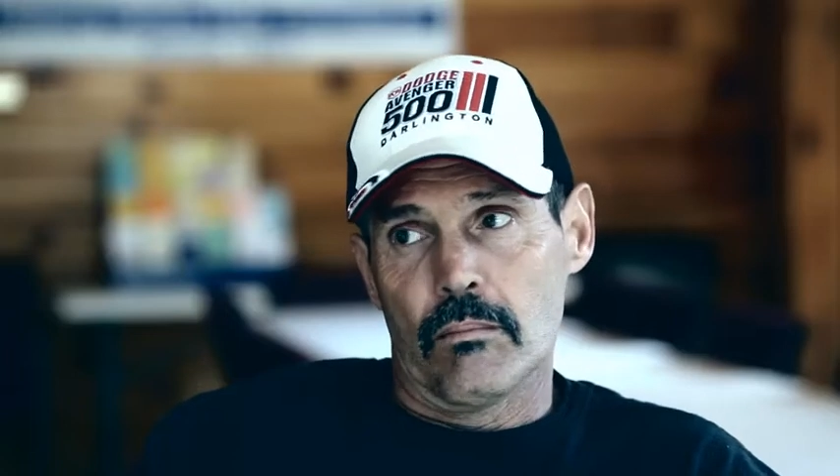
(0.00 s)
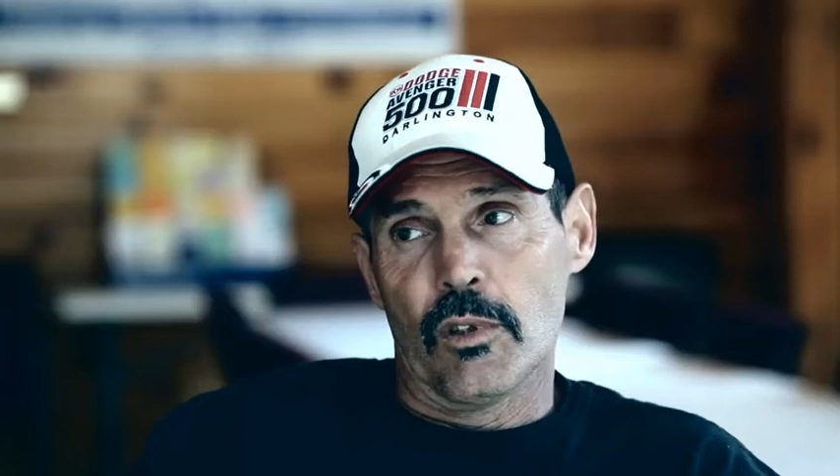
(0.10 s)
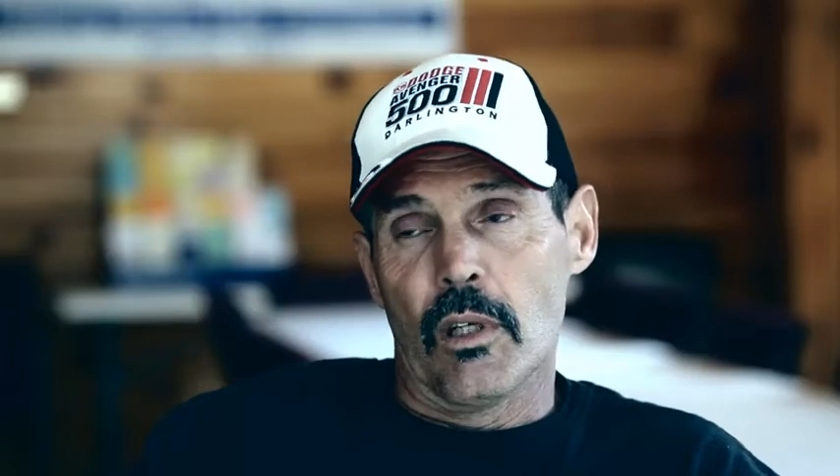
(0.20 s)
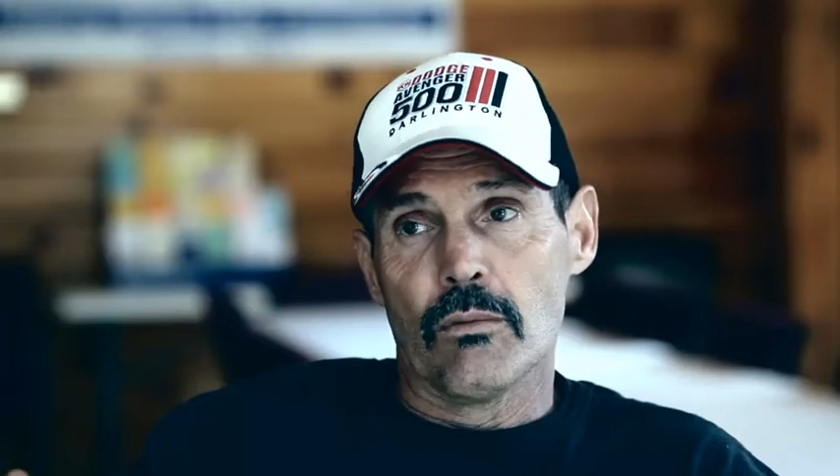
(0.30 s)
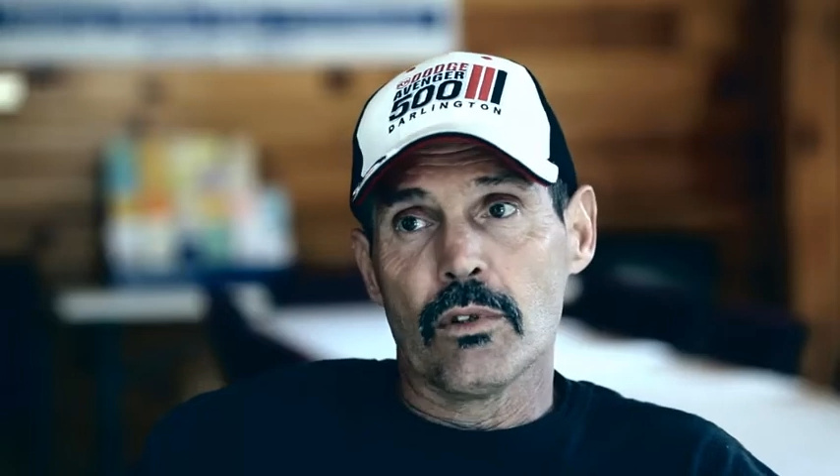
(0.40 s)

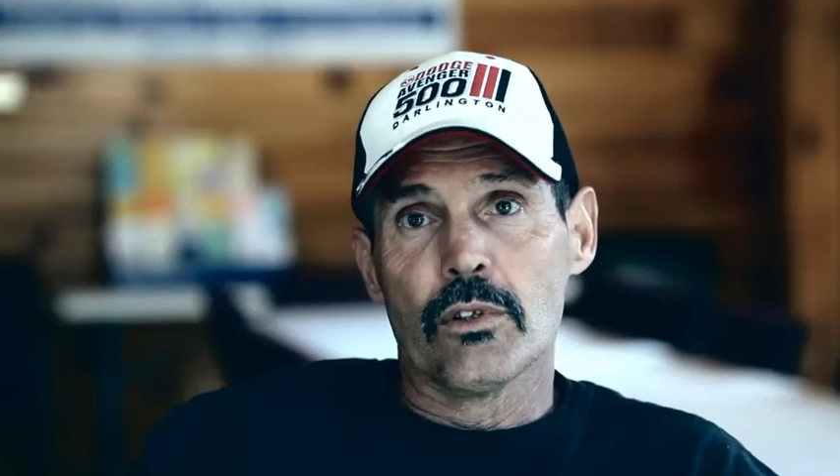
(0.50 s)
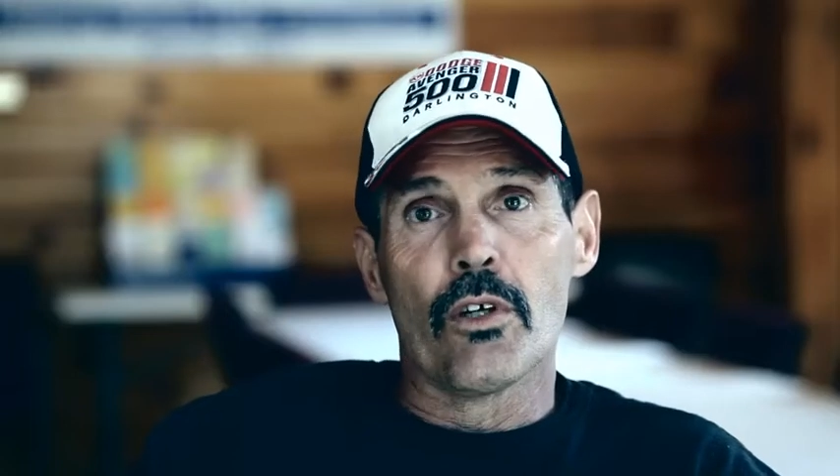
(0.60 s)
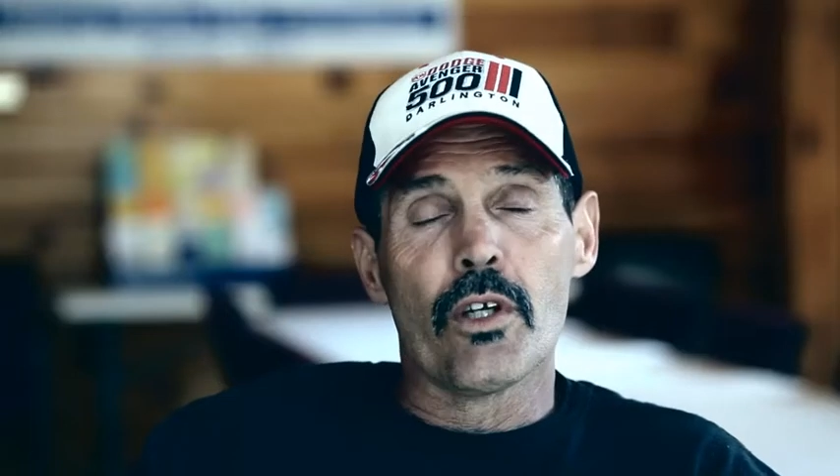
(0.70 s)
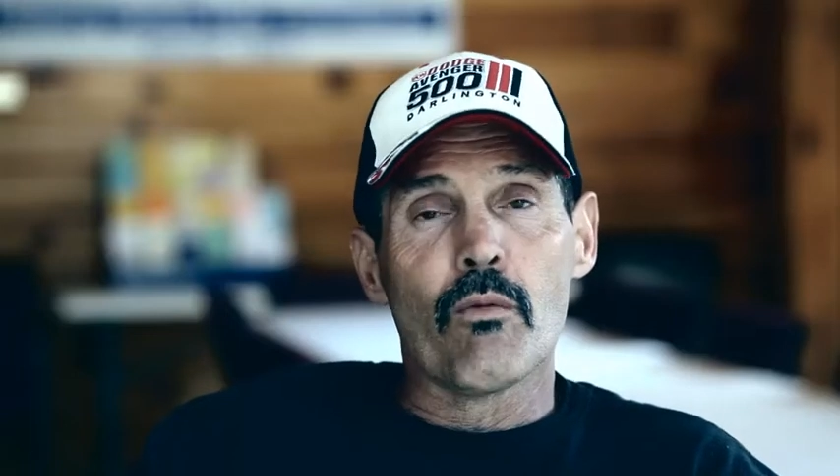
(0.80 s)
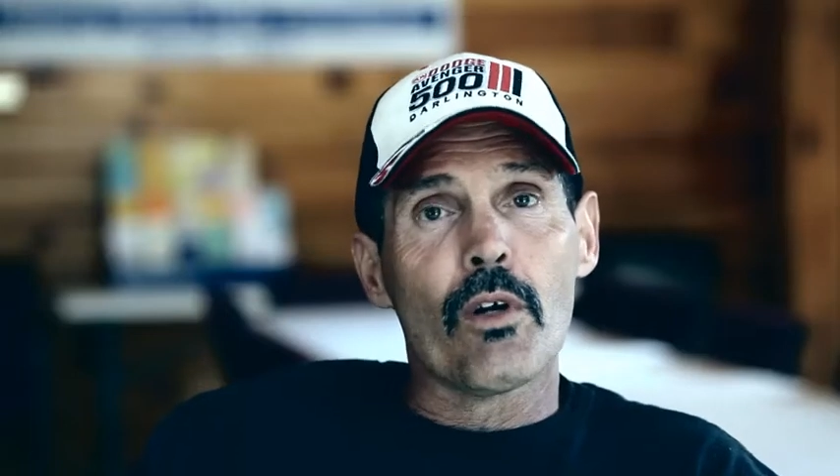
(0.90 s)
I was
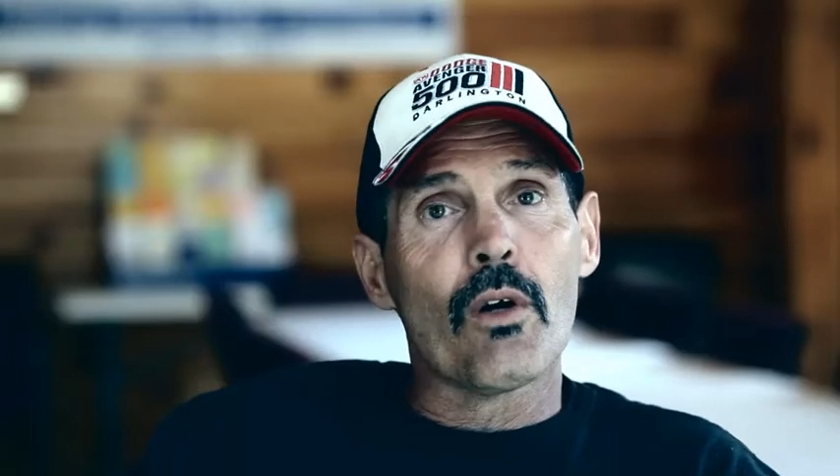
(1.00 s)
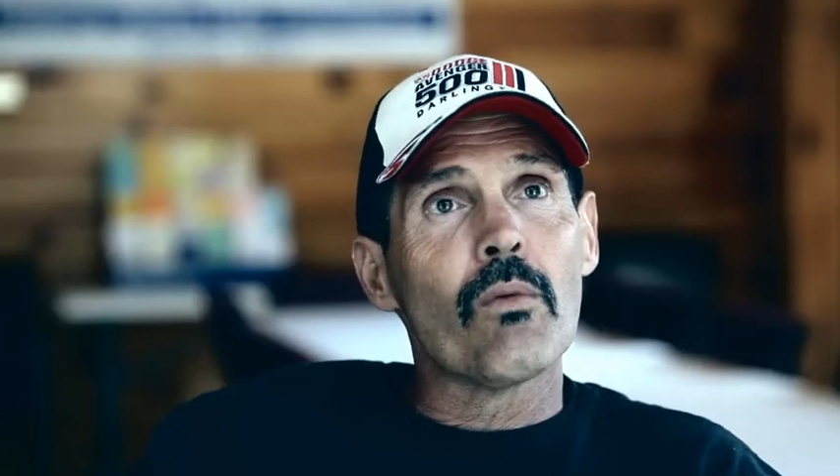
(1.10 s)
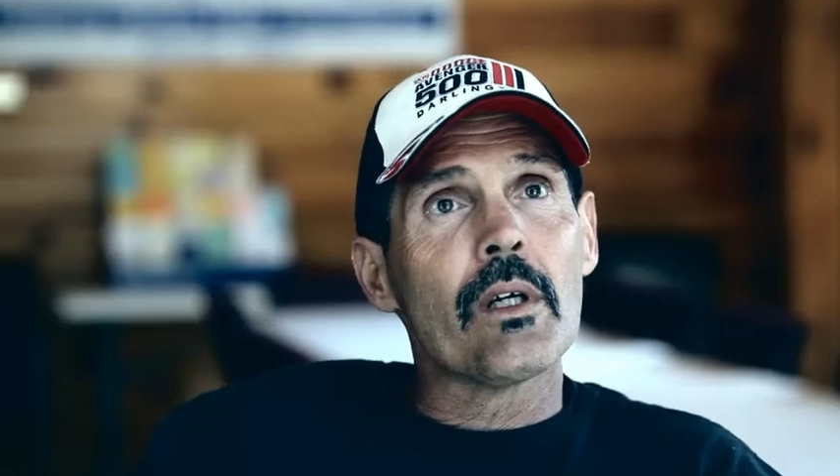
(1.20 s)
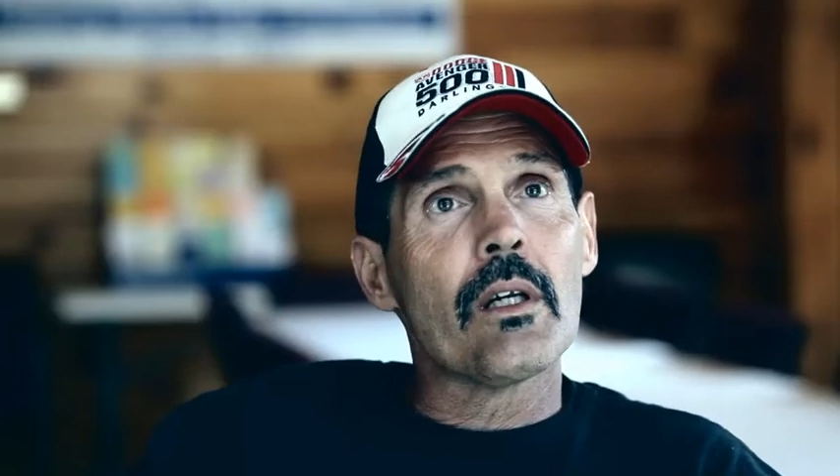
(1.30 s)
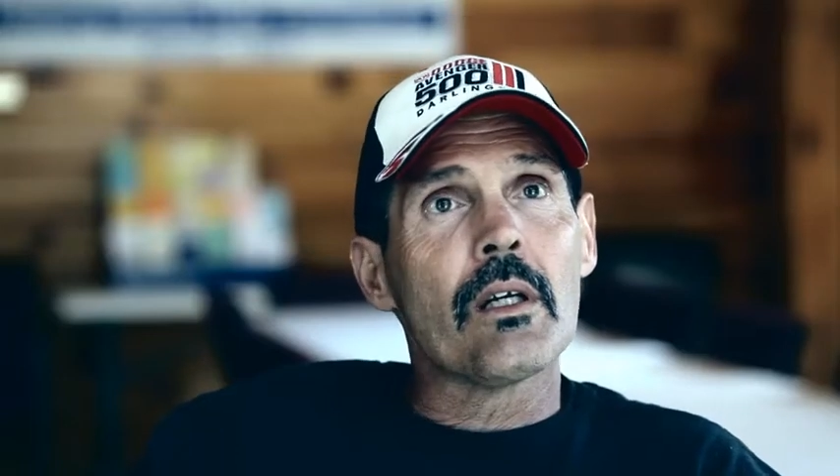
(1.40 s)
dirty when I
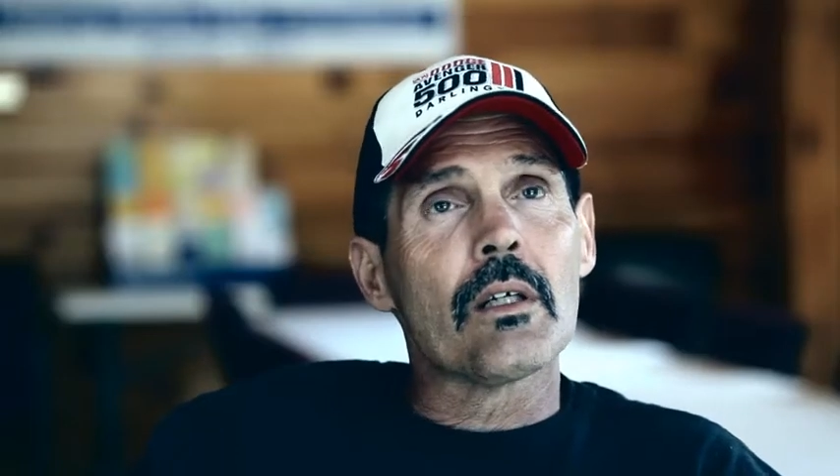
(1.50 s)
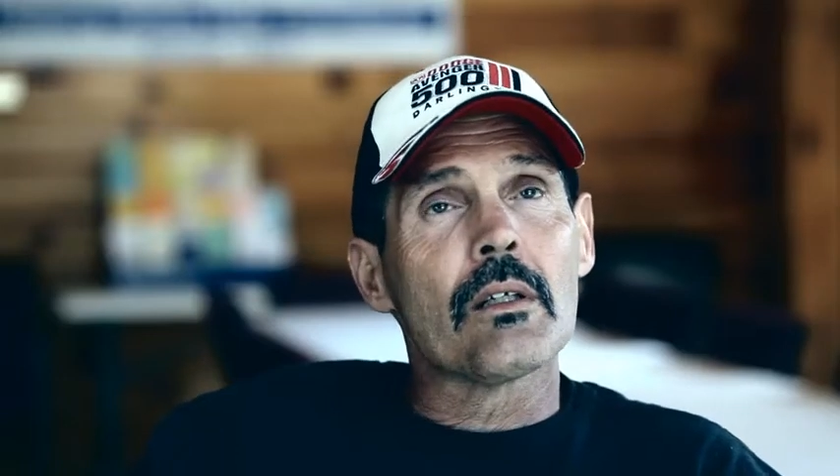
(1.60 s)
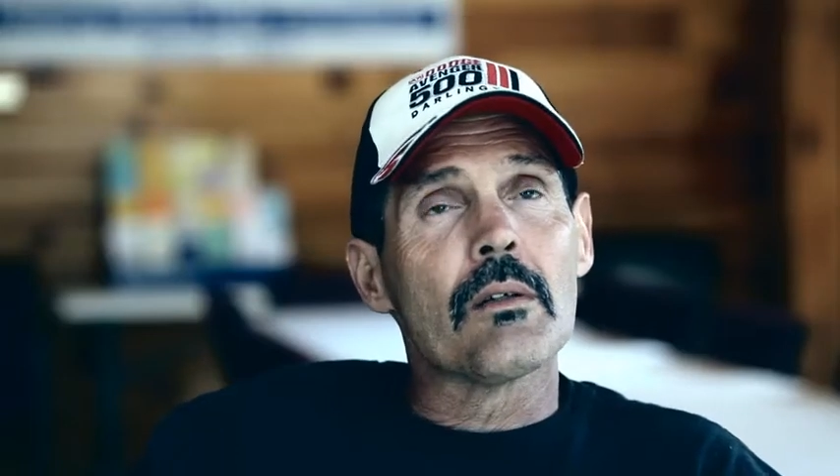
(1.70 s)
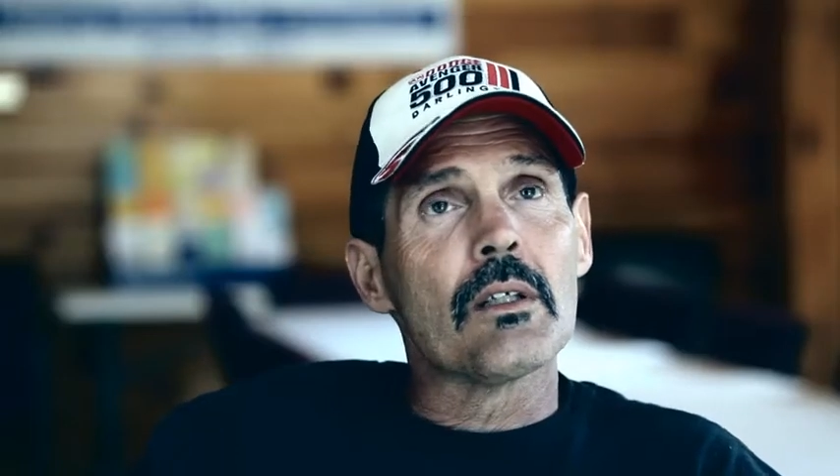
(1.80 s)
went in,